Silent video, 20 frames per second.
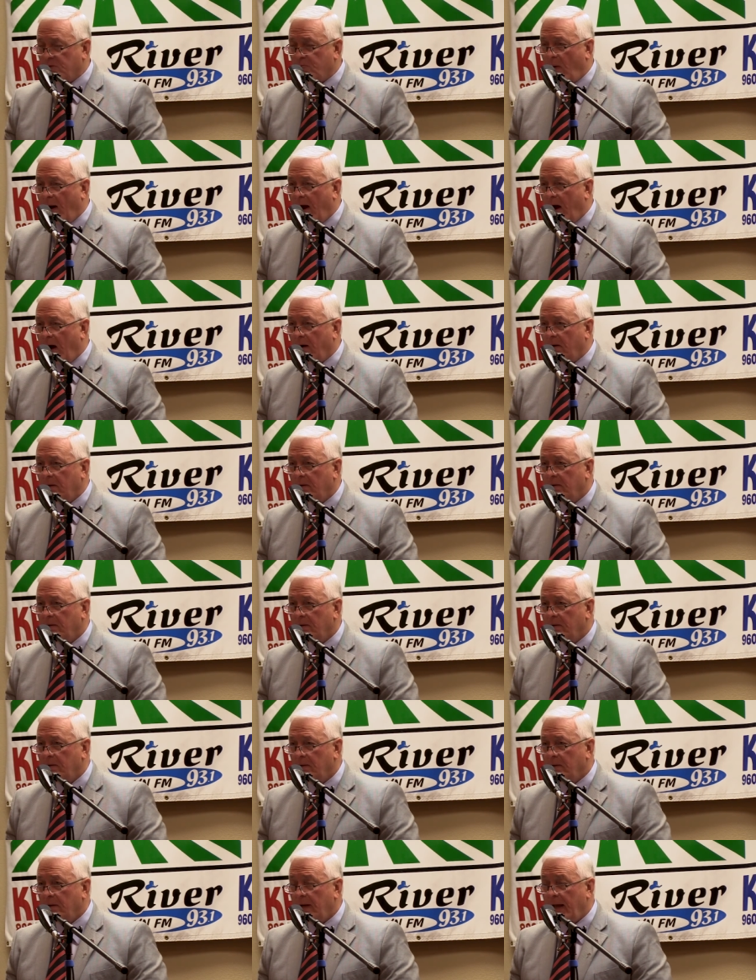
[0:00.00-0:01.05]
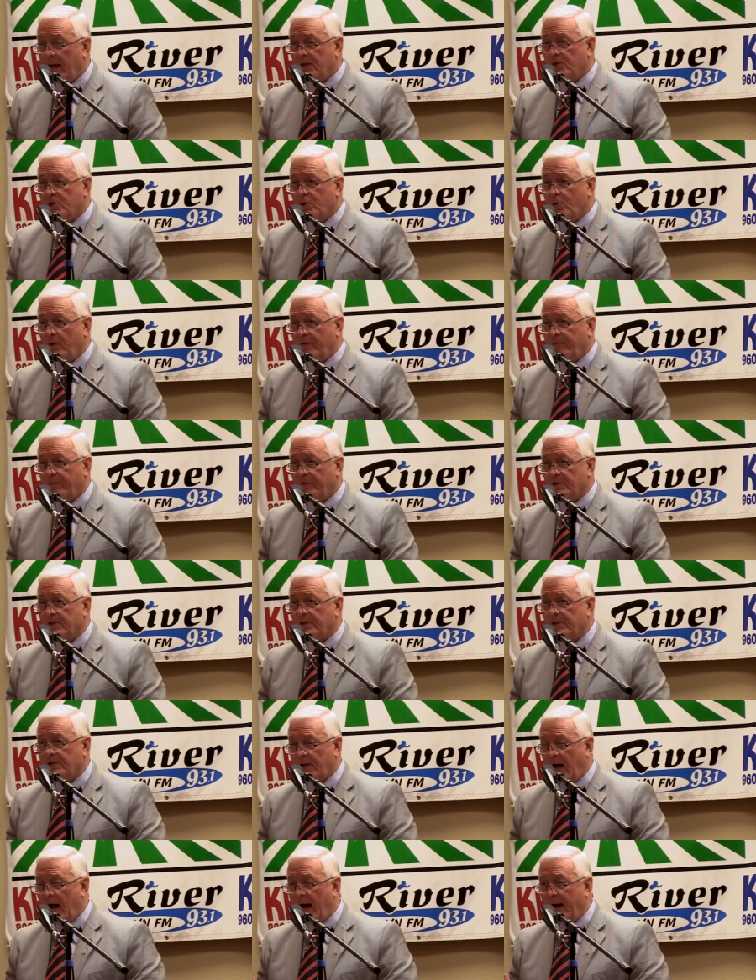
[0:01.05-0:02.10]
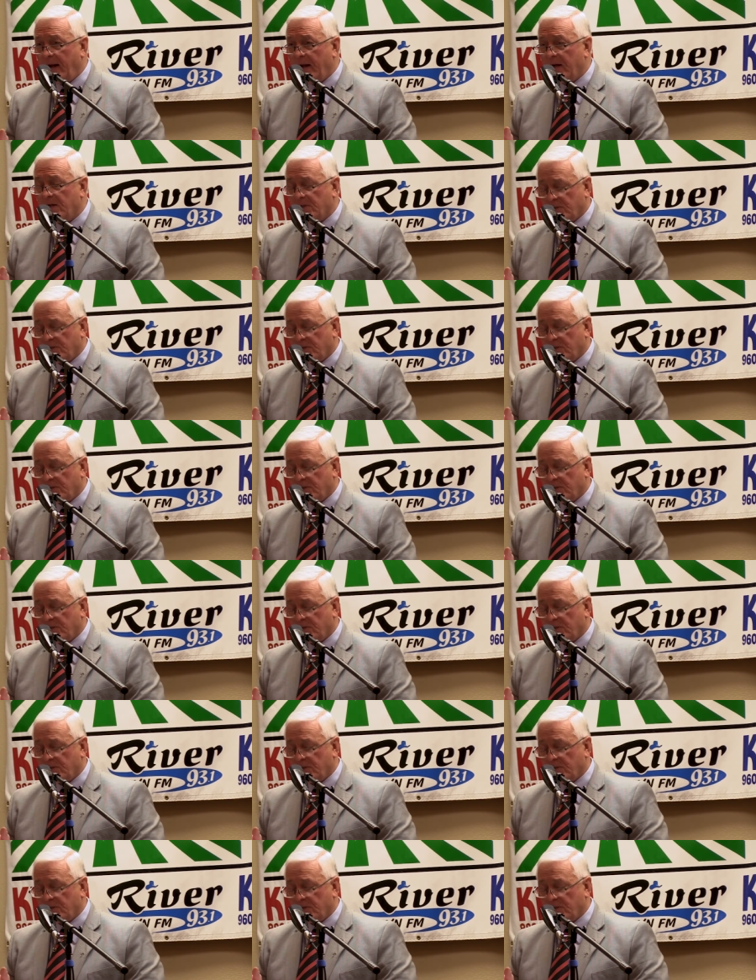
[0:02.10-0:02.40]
well, it's good for society as